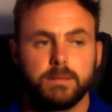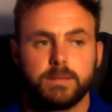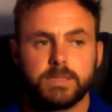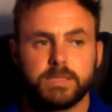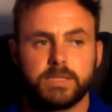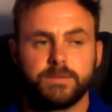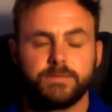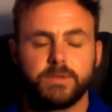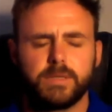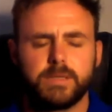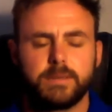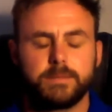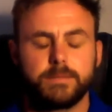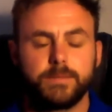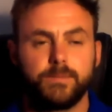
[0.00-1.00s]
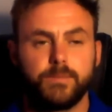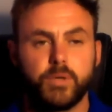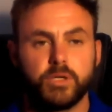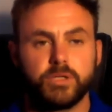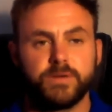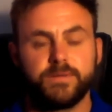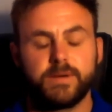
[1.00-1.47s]
Just gives you
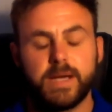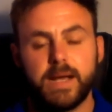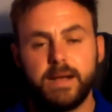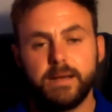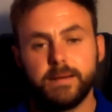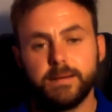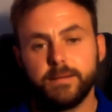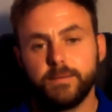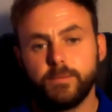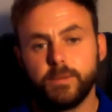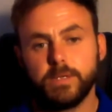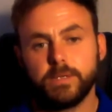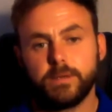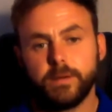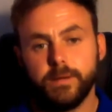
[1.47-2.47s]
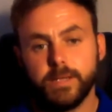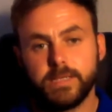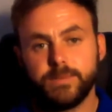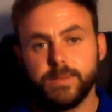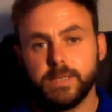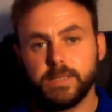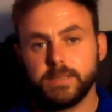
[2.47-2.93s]
bursts of color when you don't
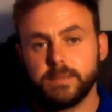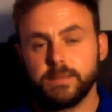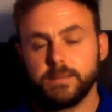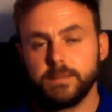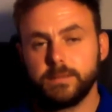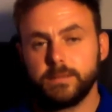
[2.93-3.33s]
expect it.